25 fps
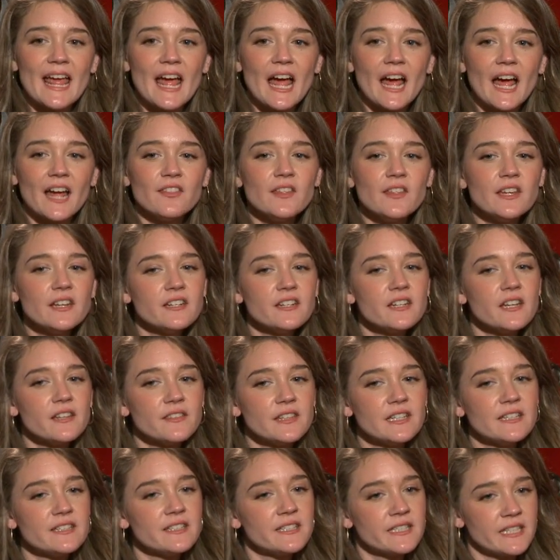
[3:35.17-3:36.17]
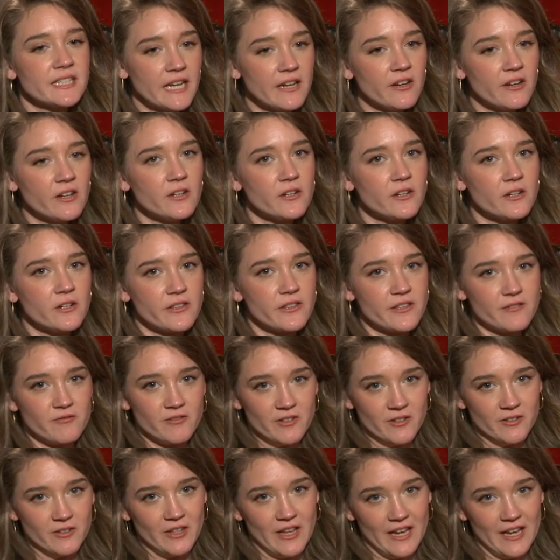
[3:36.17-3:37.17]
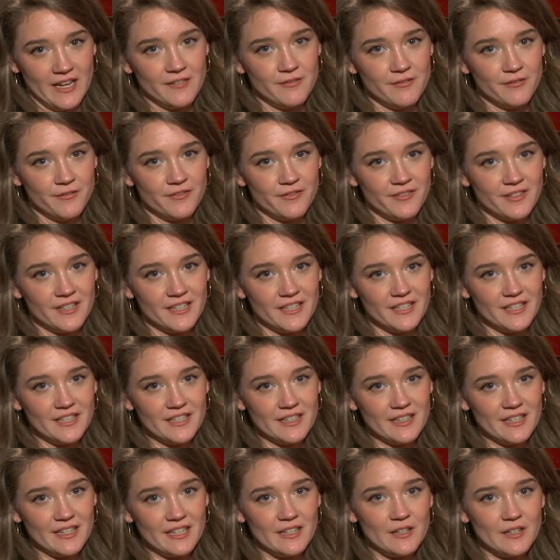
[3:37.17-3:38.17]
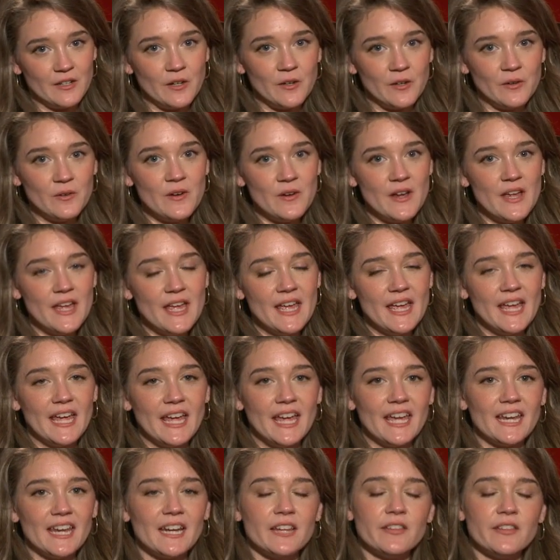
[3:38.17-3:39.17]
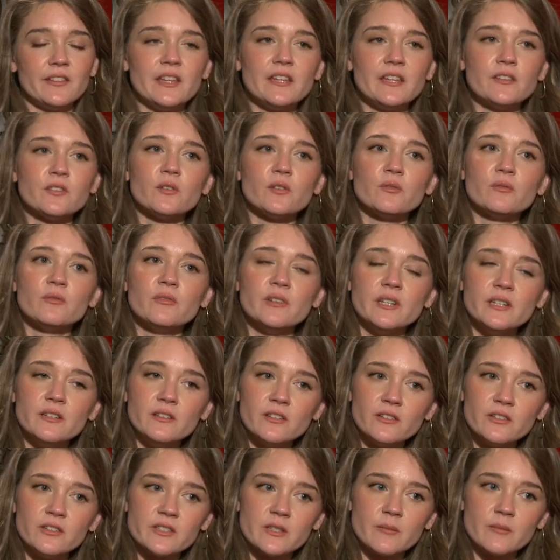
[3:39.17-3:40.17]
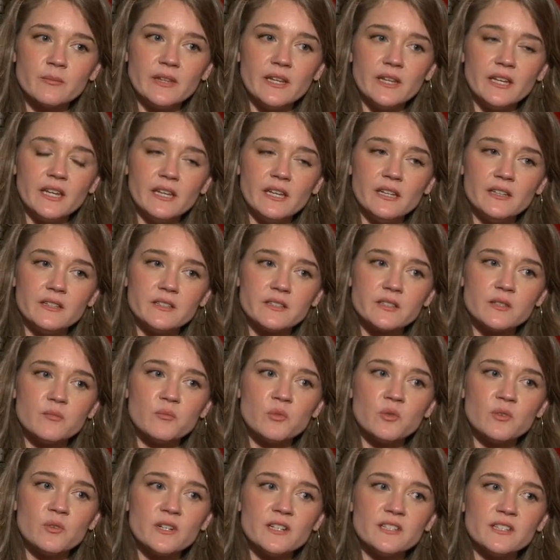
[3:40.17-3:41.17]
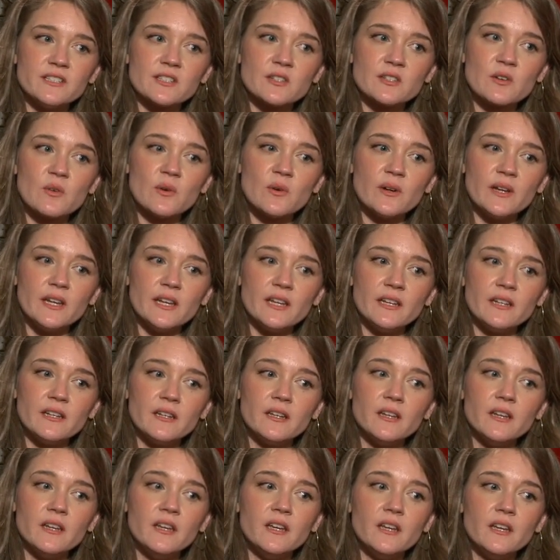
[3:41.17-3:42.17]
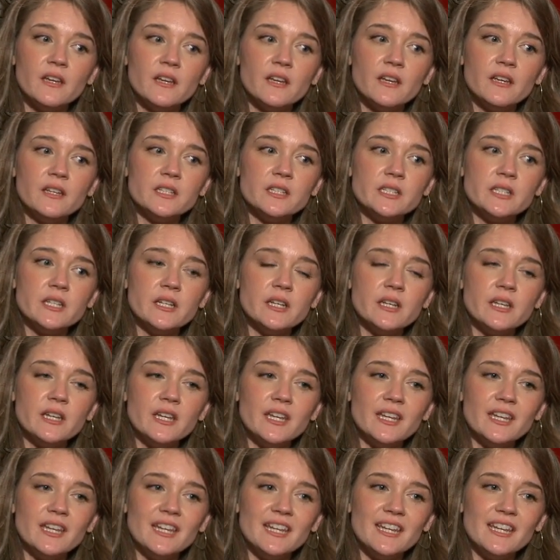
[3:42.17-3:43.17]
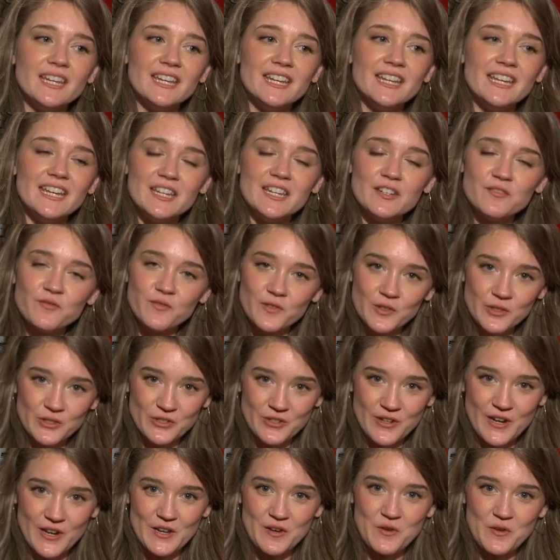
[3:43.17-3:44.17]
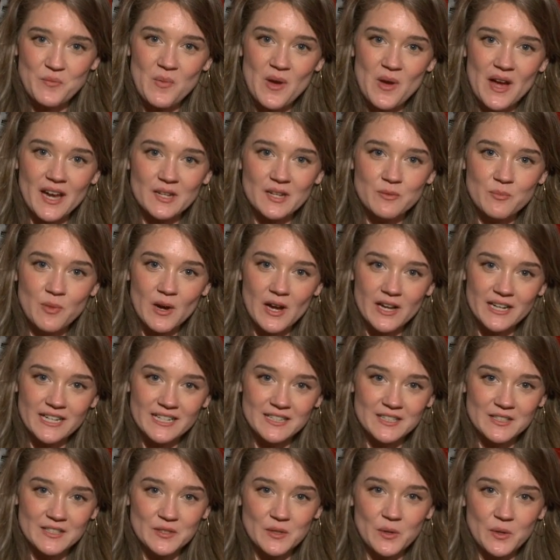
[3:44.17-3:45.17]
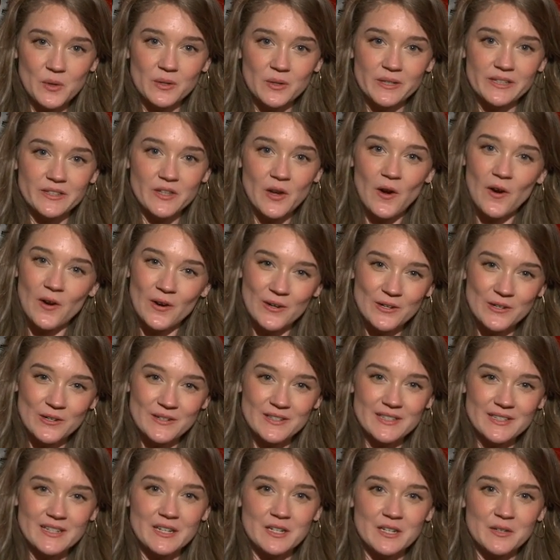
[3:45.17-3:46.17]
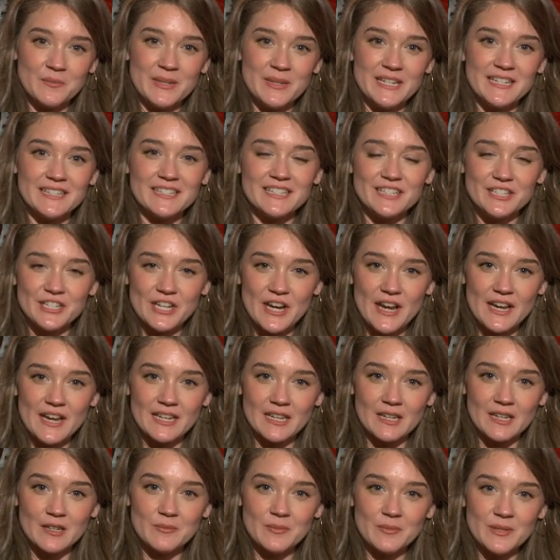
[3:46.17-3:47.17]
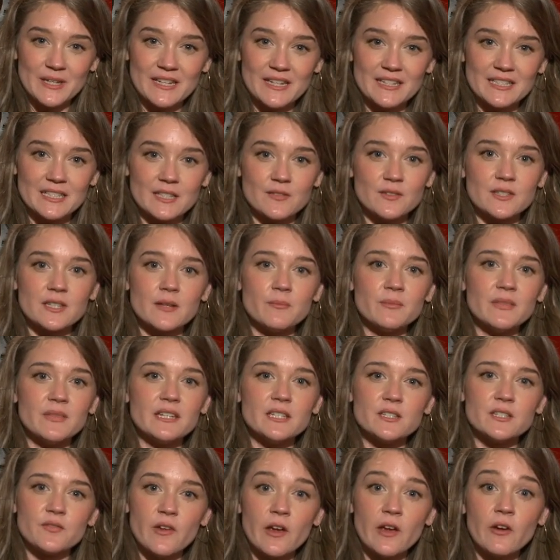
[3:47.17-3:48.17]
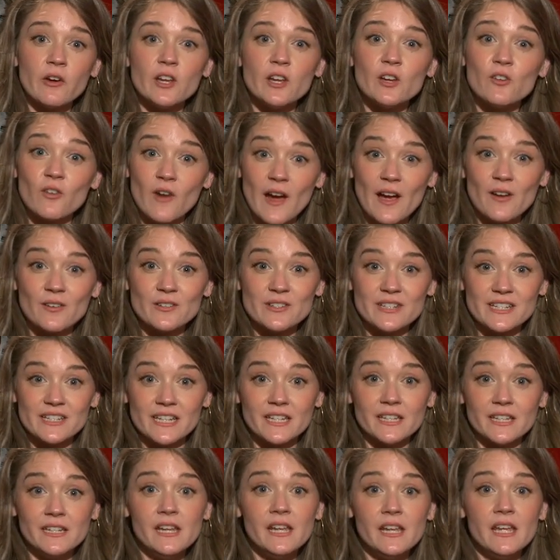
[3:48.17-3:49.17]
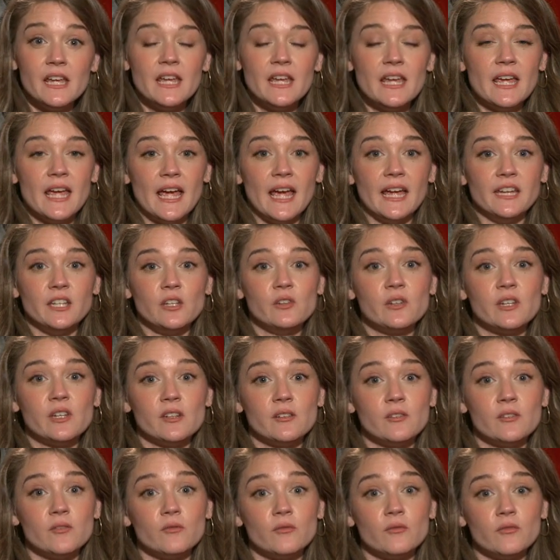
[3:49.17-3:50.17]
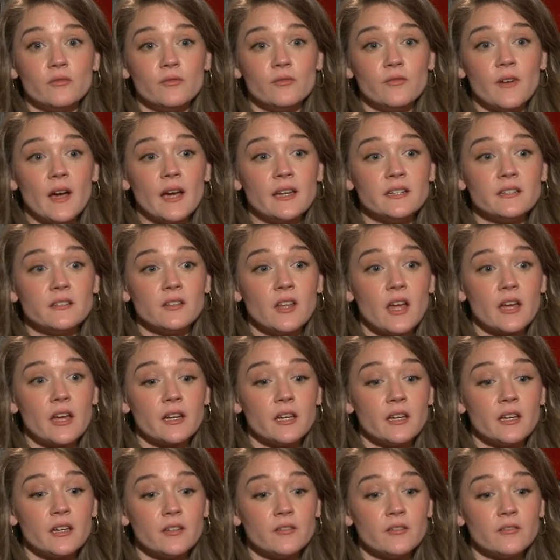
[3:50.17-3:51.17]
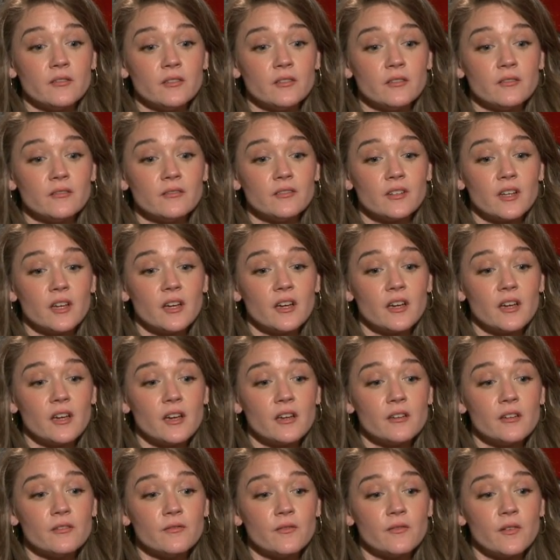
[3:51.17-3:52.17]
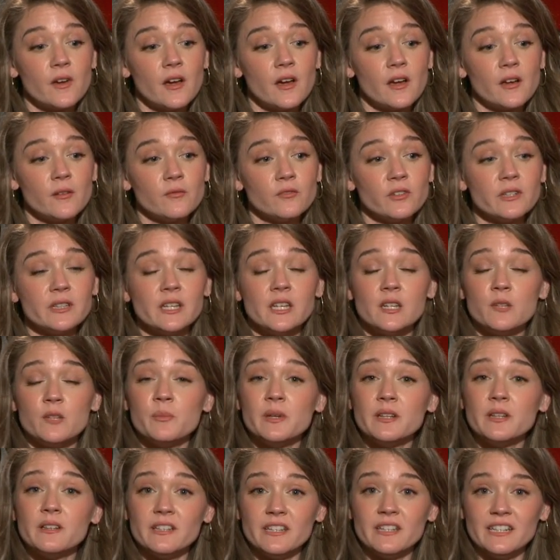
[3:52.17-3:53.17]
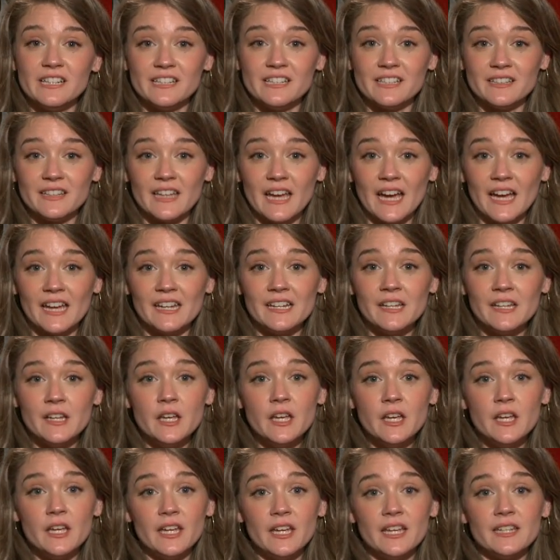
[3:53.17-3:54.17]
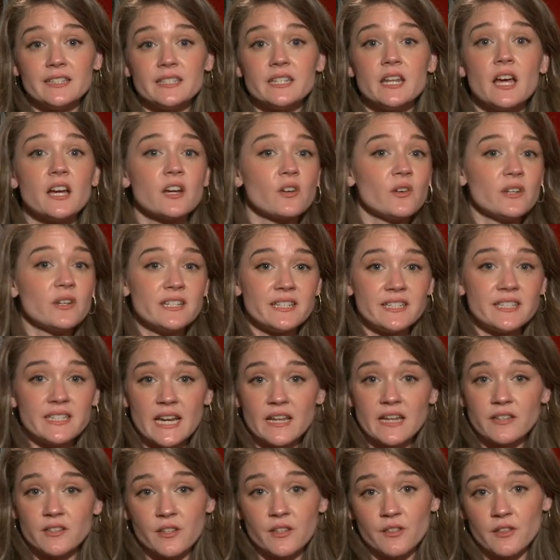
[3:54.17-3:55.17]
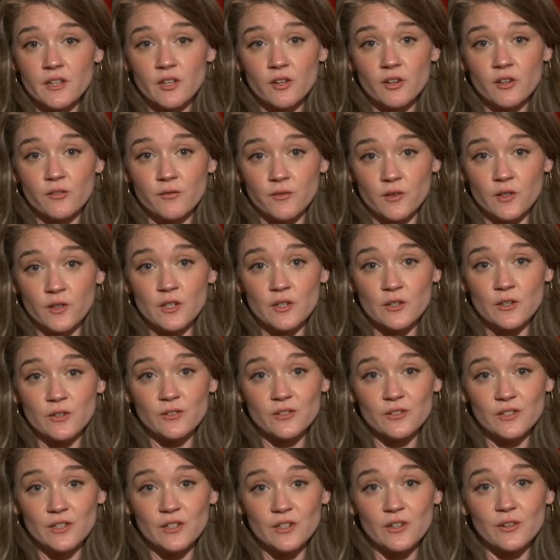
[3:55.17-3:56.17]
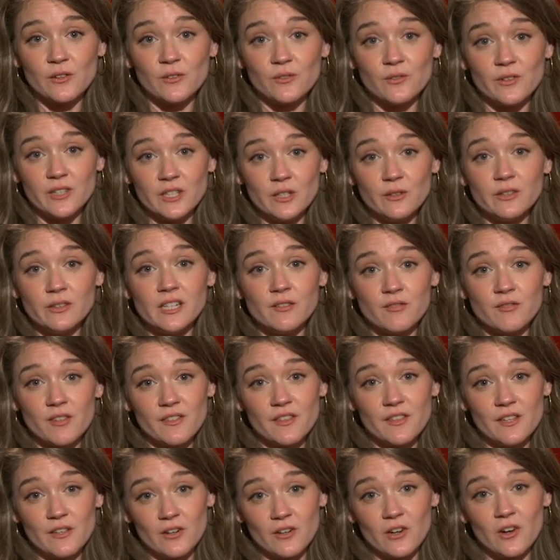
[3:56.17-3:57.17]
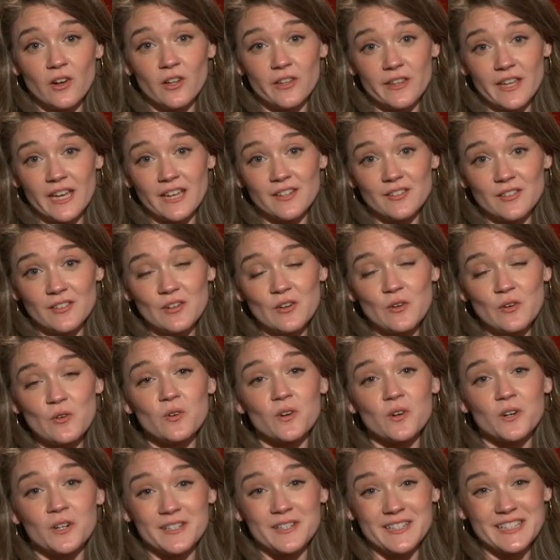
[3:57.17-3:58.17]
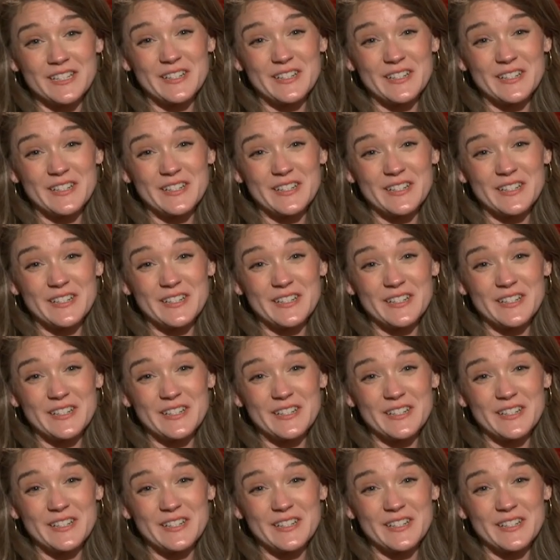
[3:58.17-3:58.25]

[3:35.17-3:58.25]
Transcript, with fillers: I think nothing's scarier than real life, you know, and I think the realer something is, the more it's going to infiltrate your mind, body, and soul, and the harder it's going to be to shake it. Because if something's very grounded and you can find a lot of, of um, relatability in that, it's not going to stay in the theater for you. You know, when you leave the theater, all that horror is